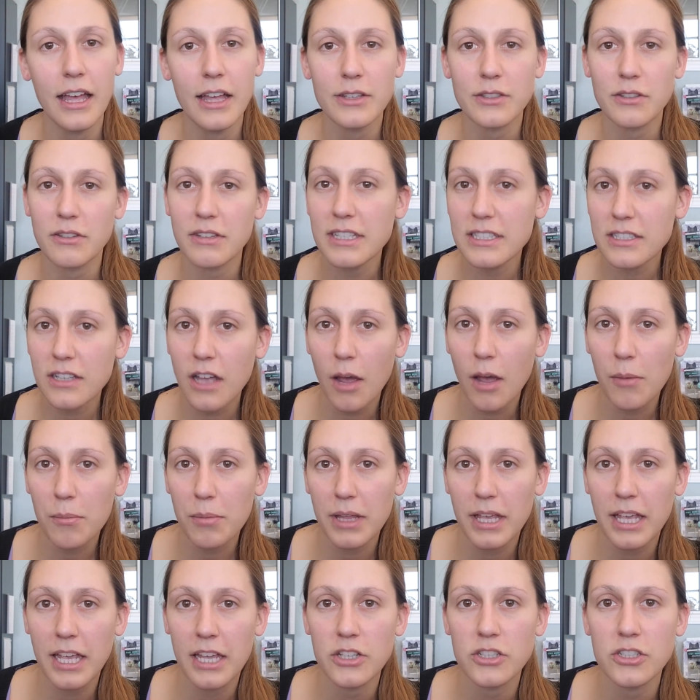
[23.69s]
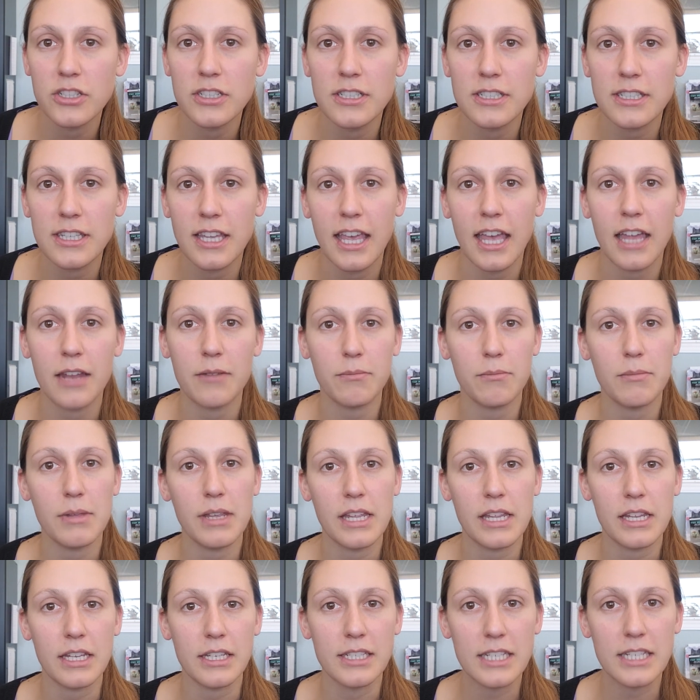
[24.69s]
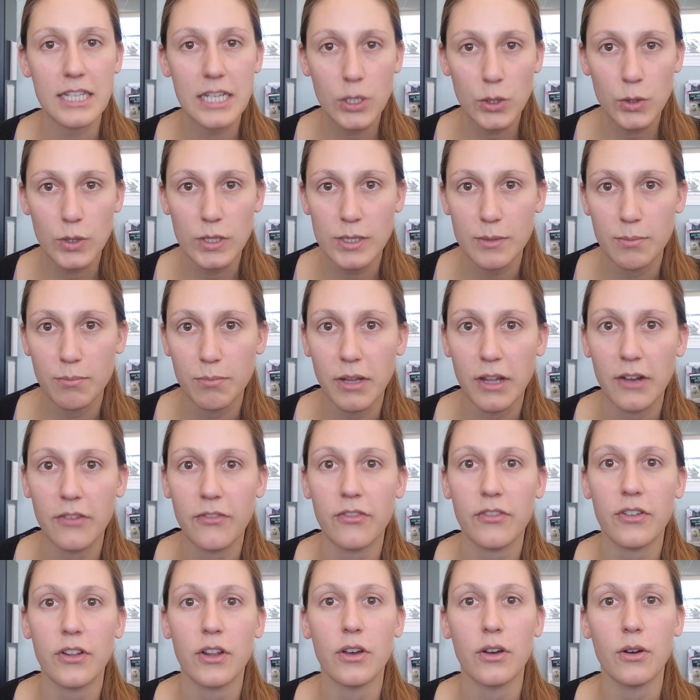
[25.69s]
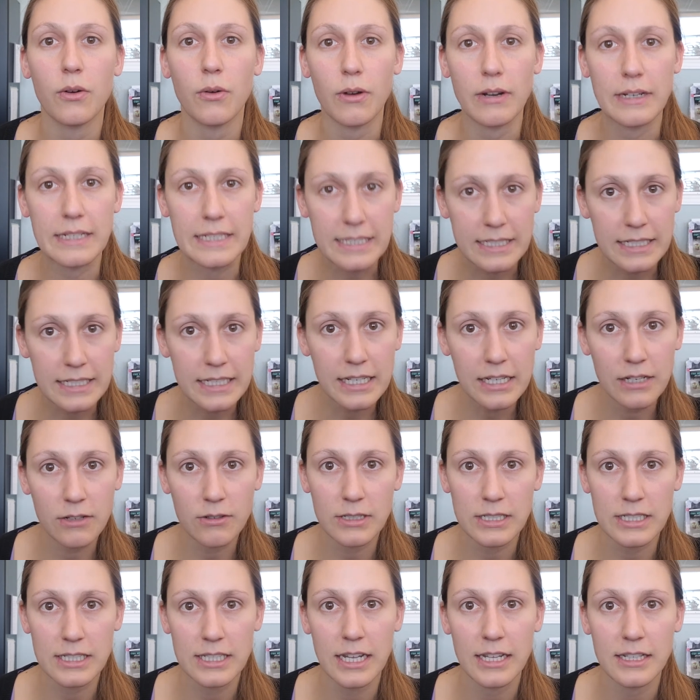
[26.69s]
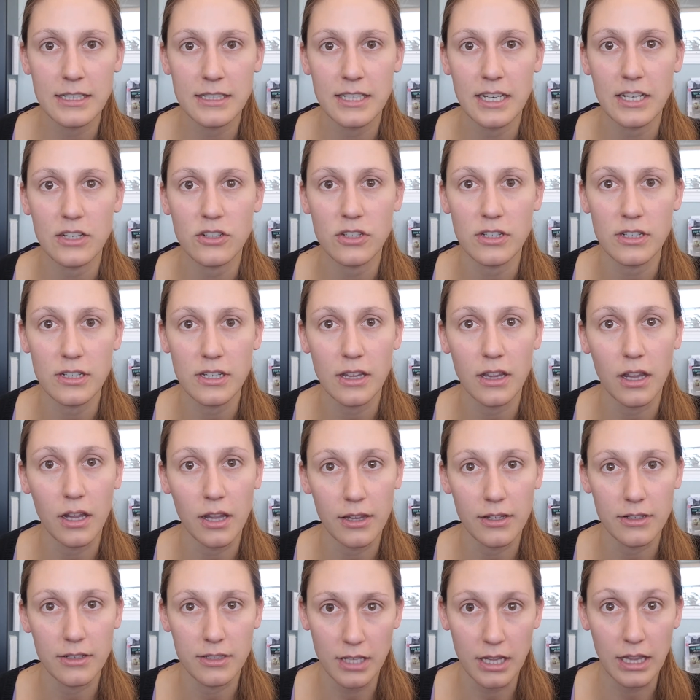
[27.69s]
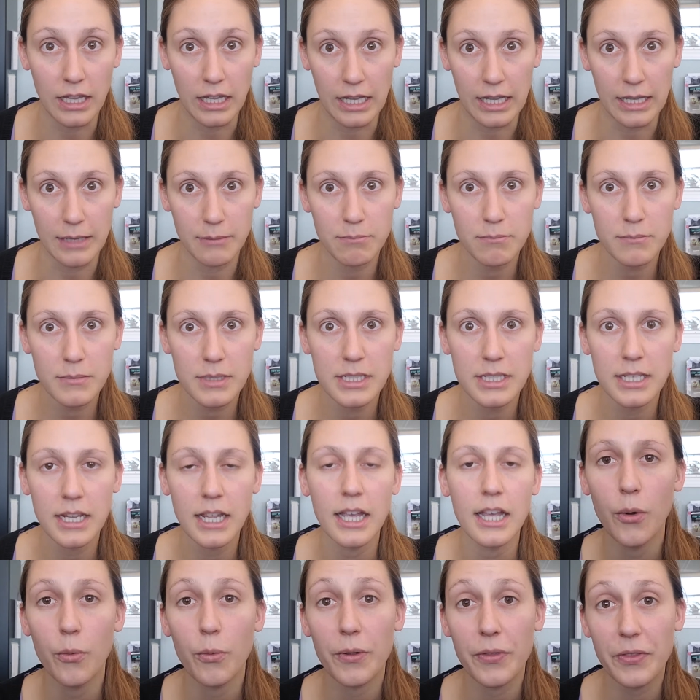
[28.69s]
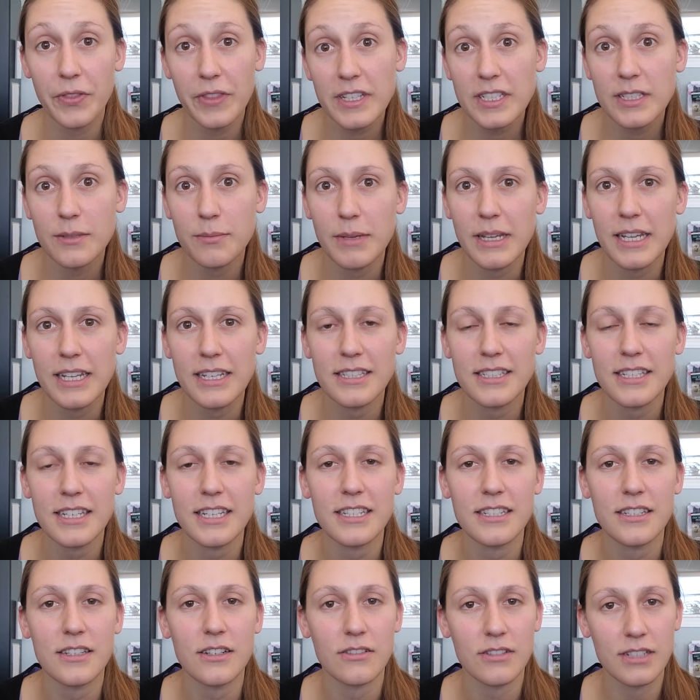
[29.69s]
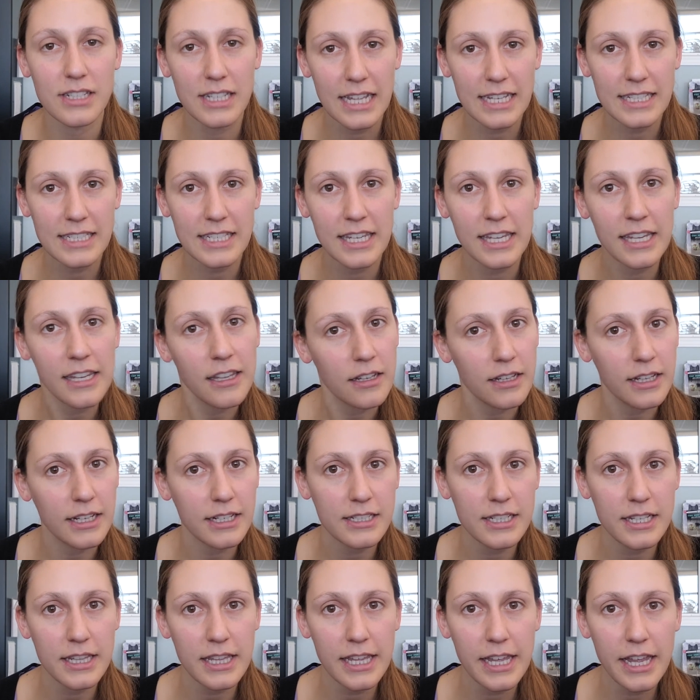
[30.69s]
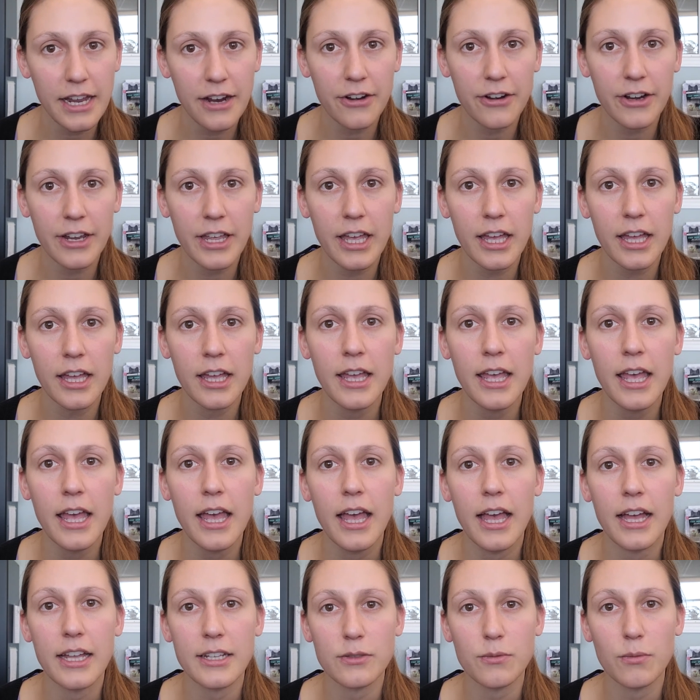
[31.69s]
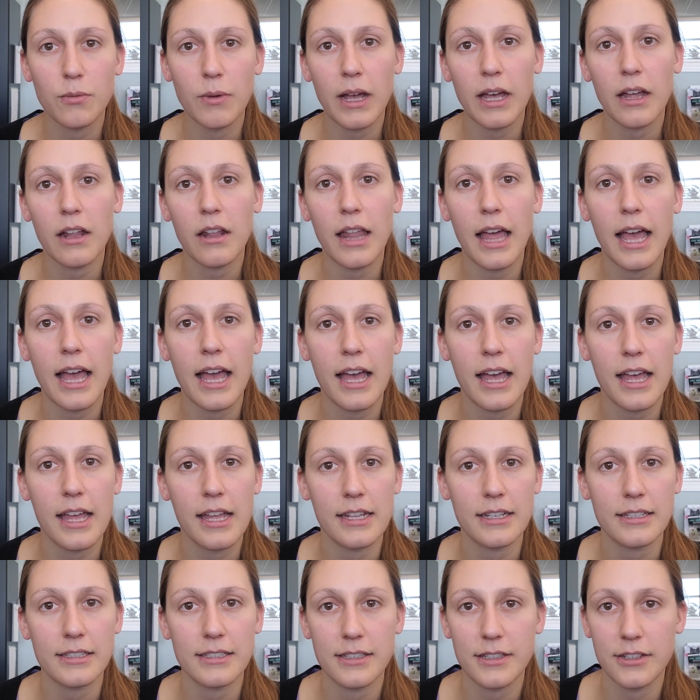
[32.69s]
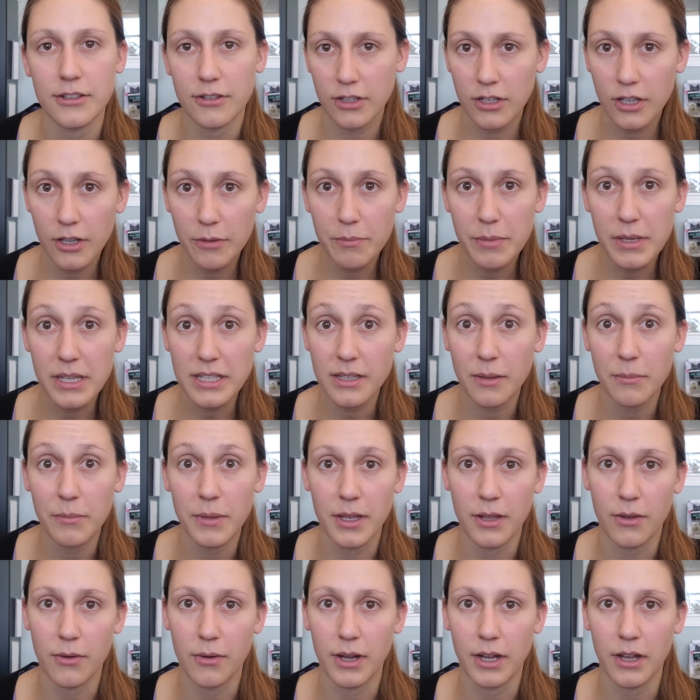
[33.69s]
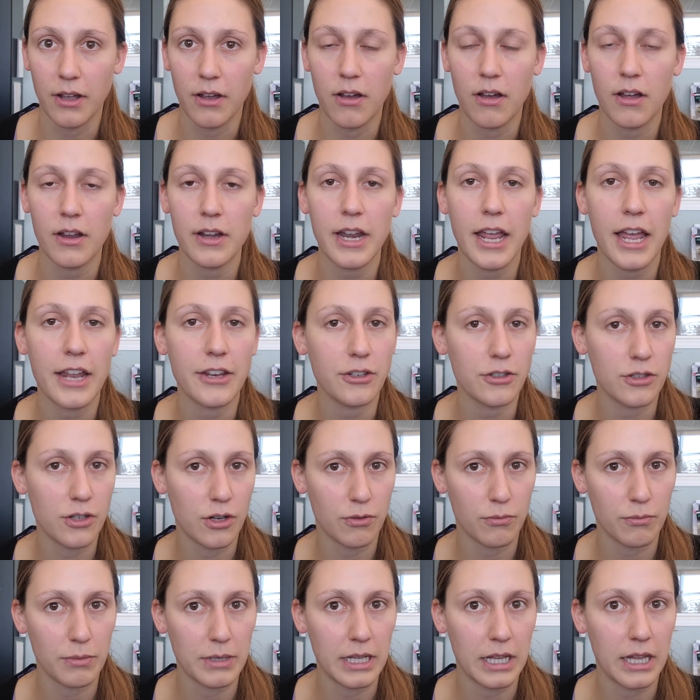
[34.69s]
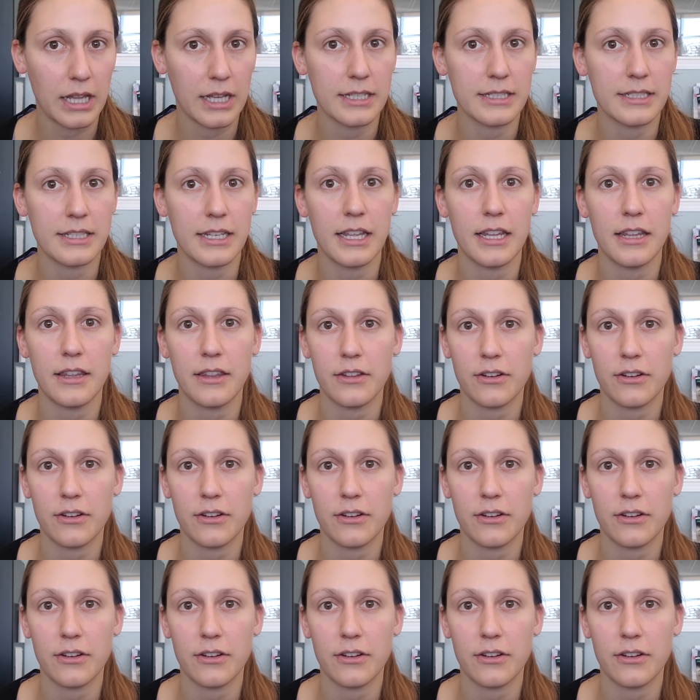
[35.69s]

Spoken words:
So these complications can be decreased blood flow or decreased sensation to the limbs. What this means is there's less healing to the area, as well as there could be something going on and you don't realize it.